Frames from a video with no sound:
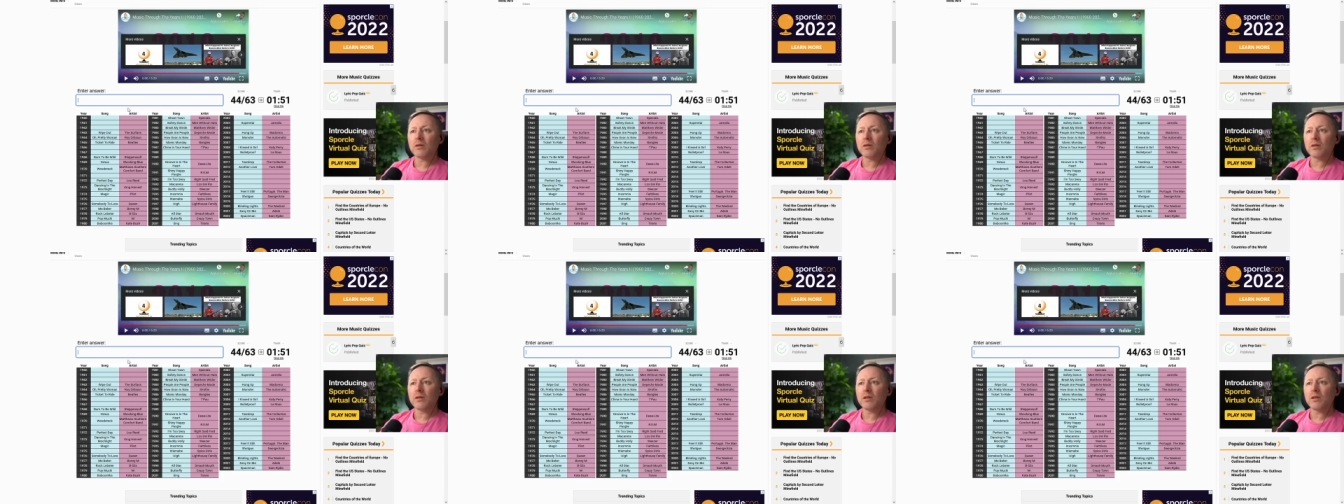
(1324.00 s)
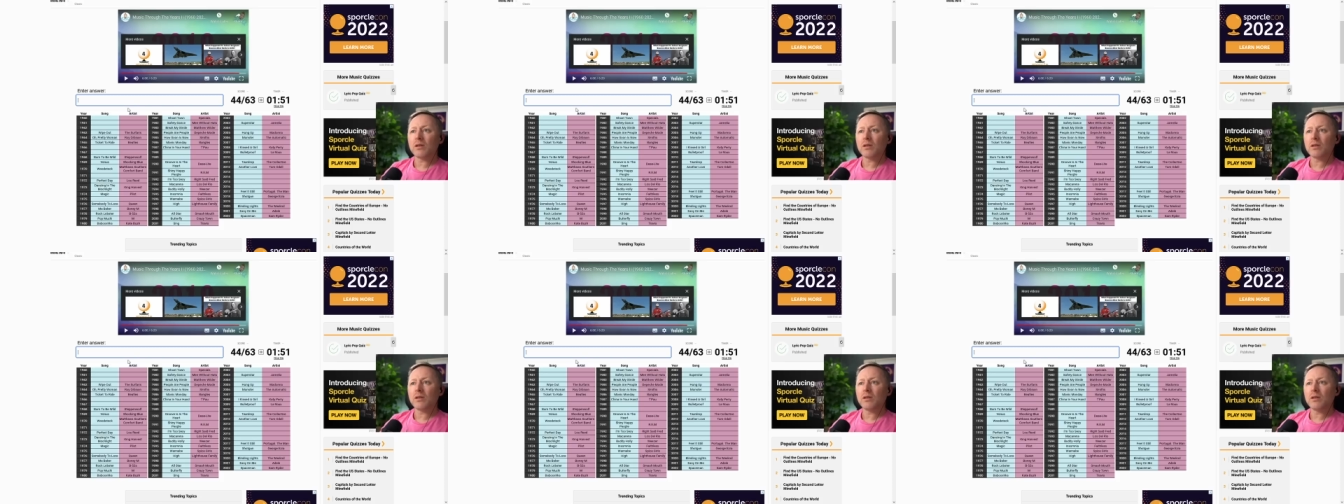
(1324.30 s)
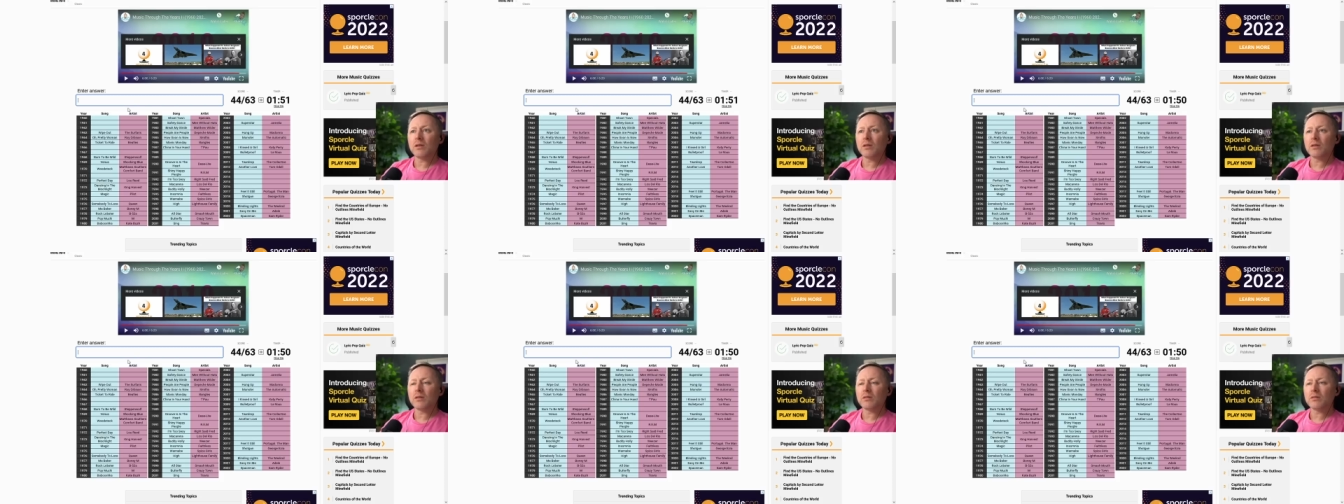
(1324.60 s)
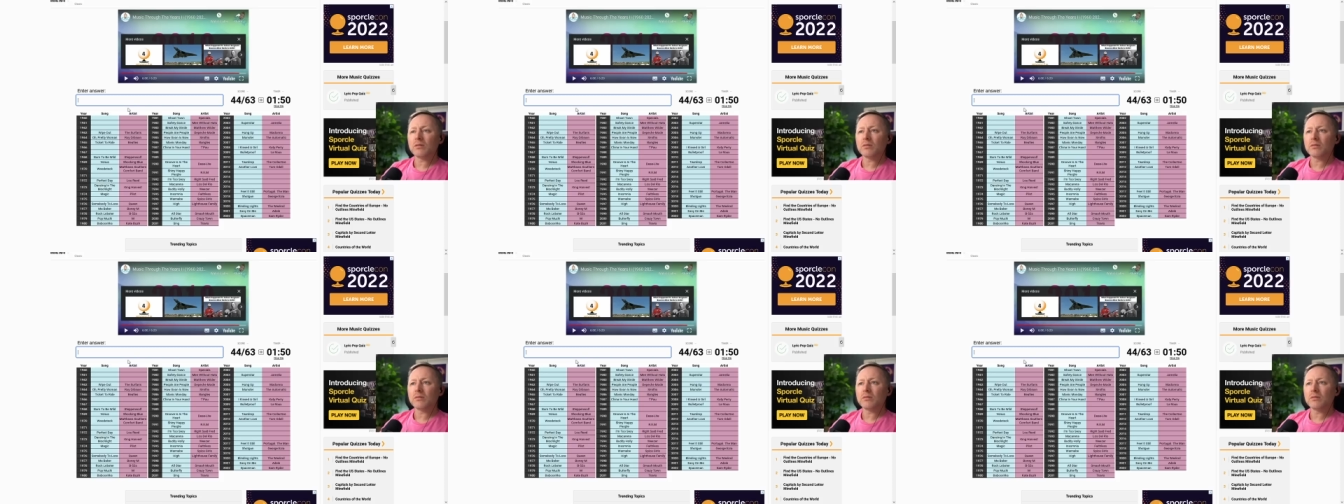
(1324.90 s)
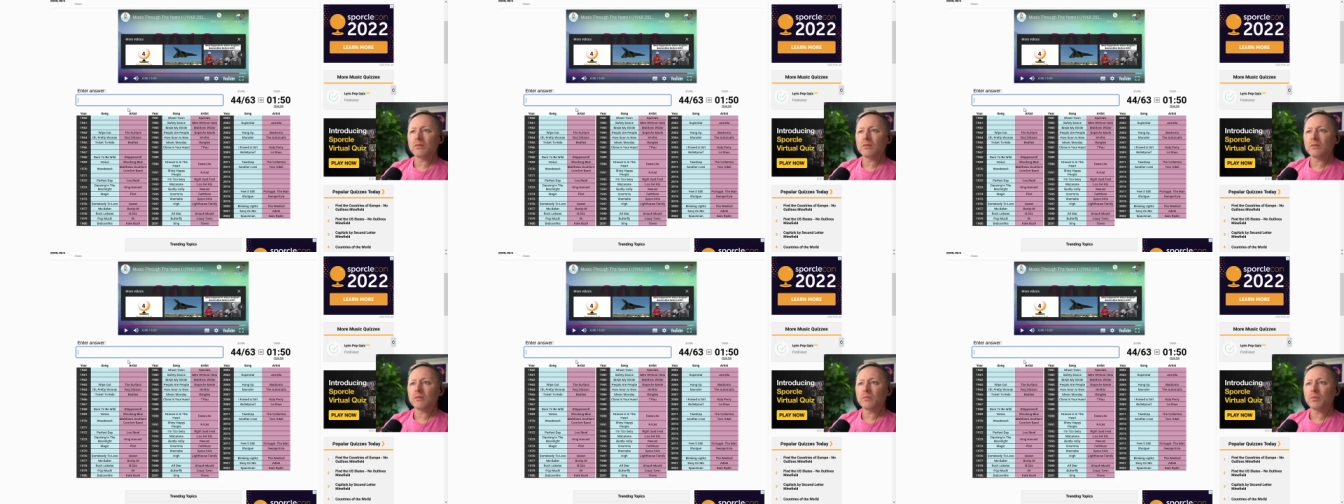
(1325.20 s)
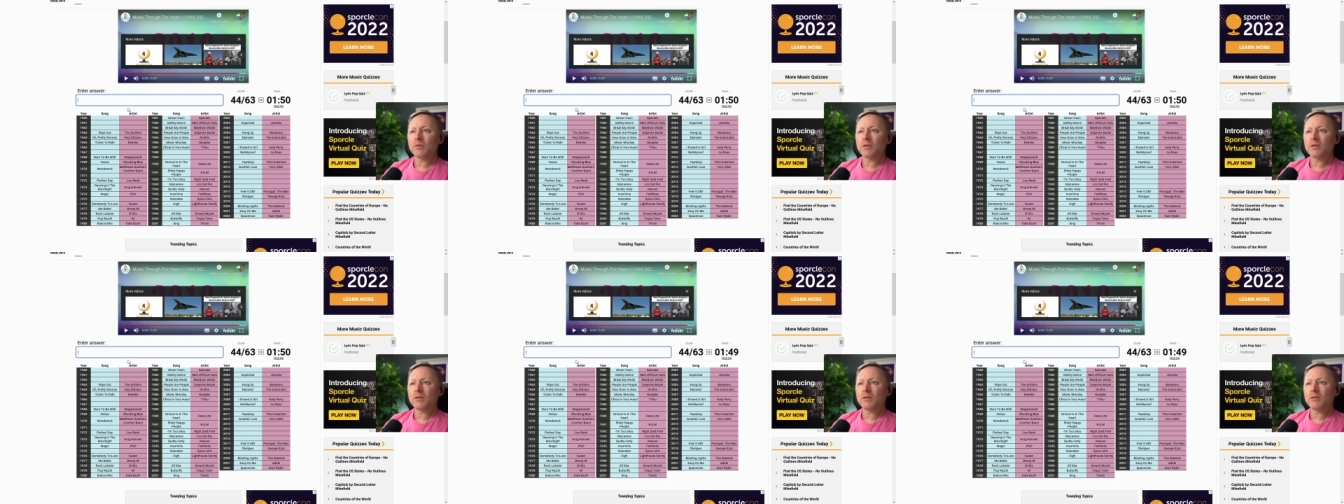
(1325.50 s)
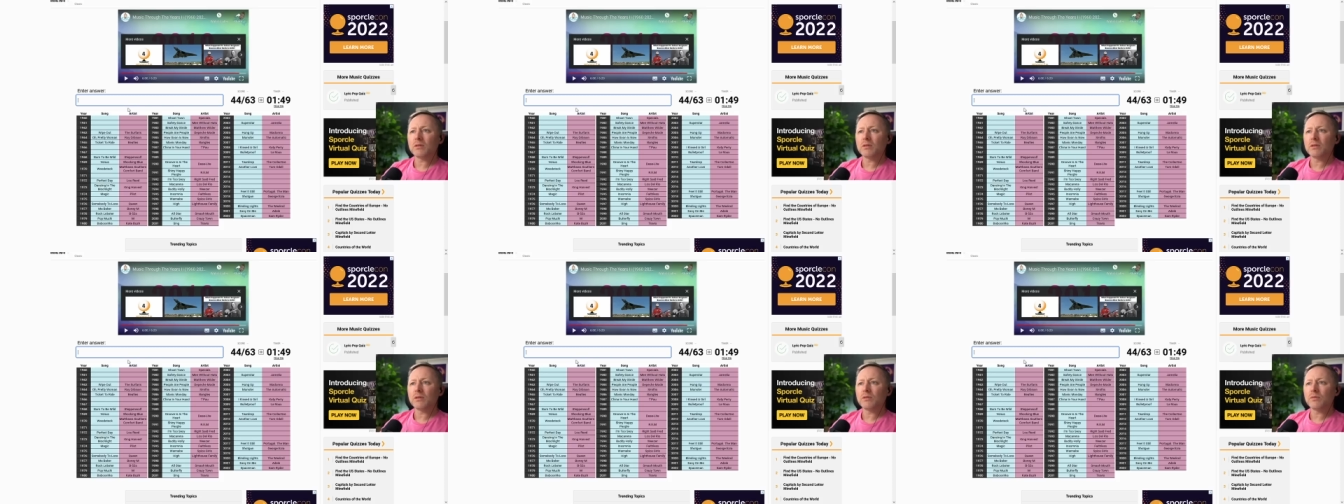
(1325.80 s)
e e uh, bad,
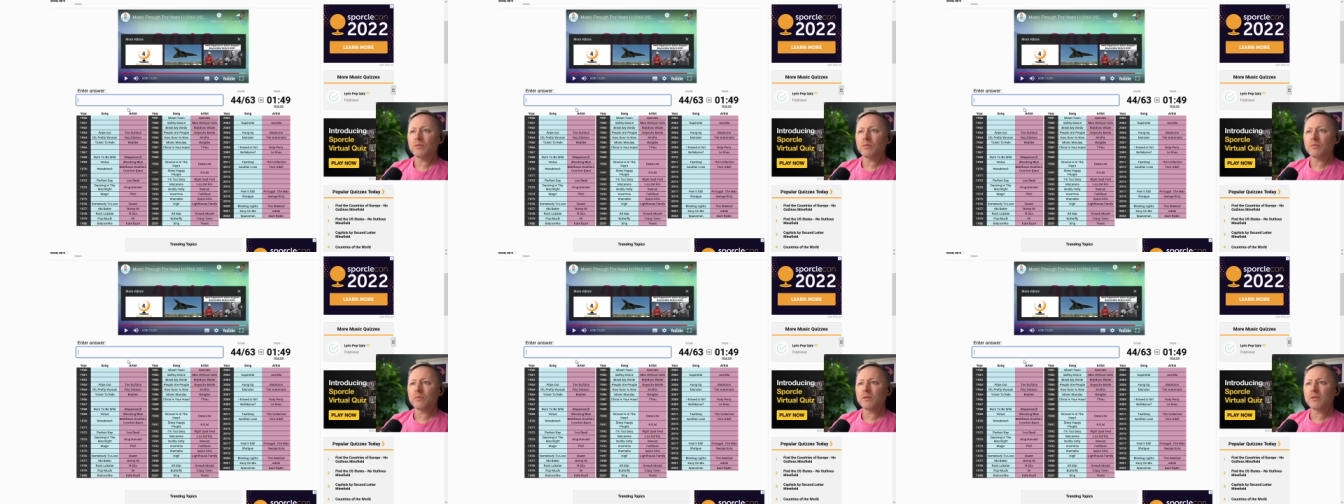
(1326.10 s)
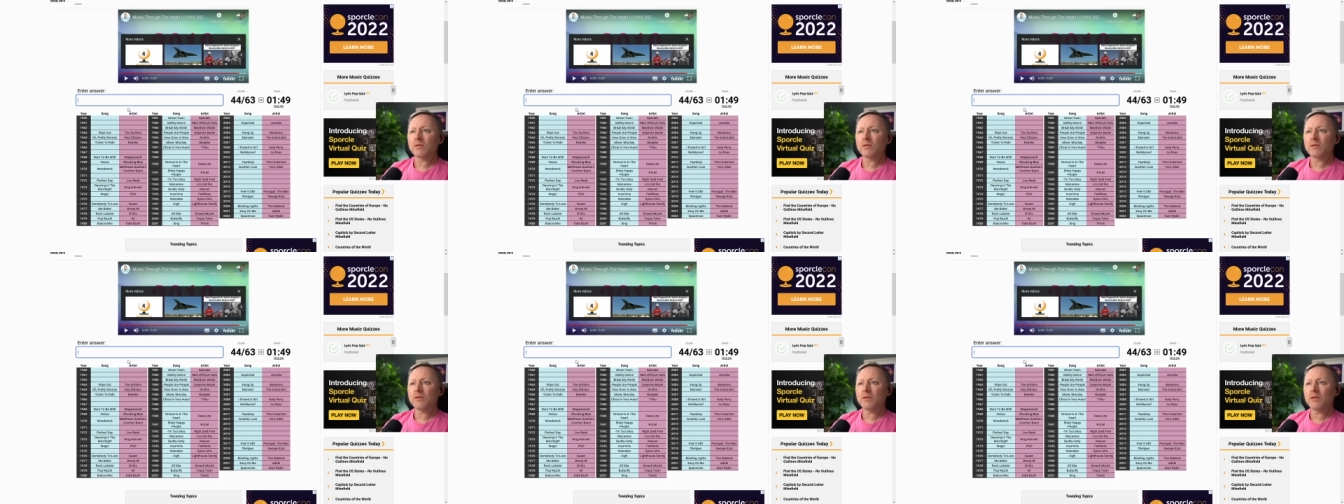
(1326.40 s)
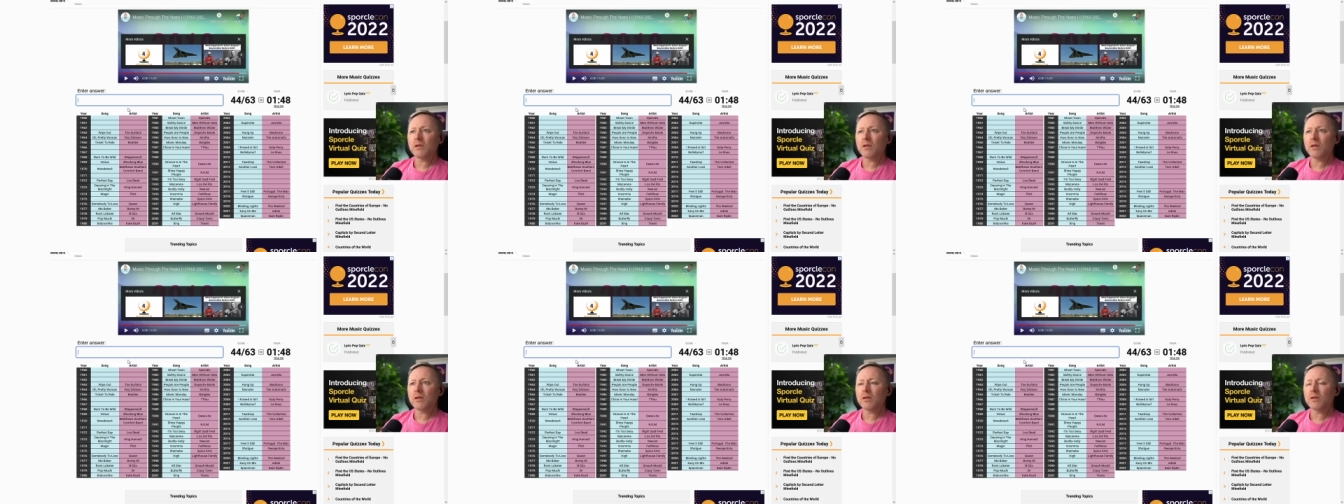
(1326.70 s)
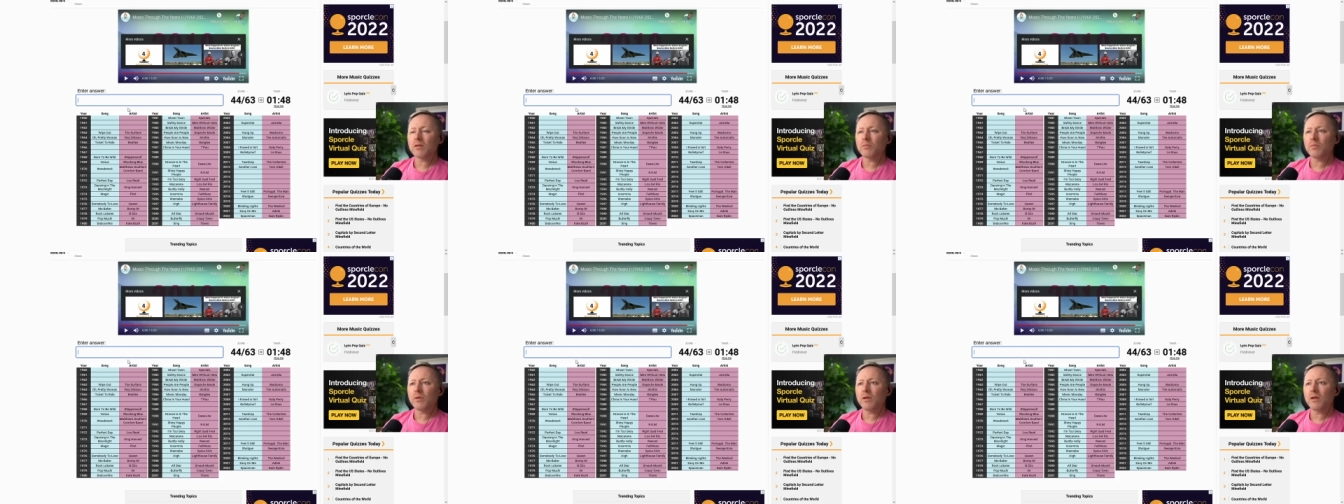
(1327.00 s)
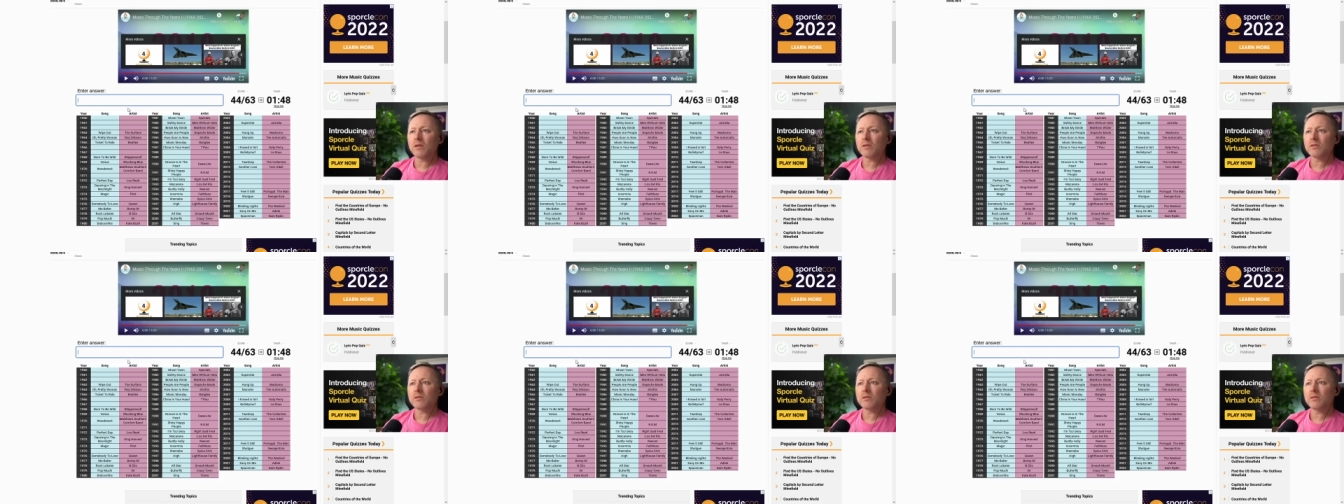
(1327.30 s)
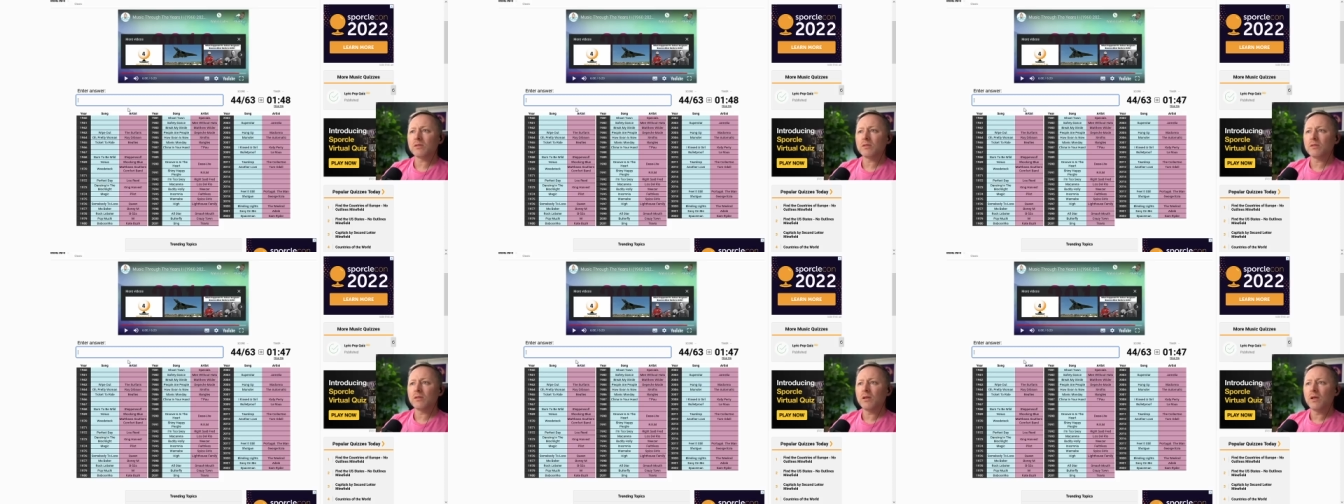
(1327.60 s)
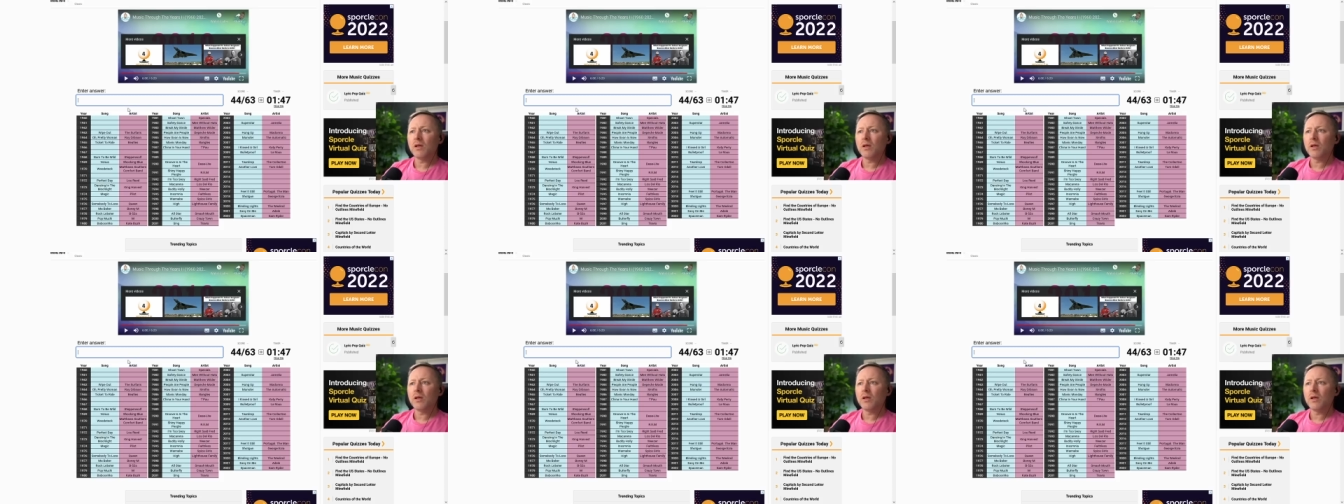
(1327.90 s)
evil, mistake, person.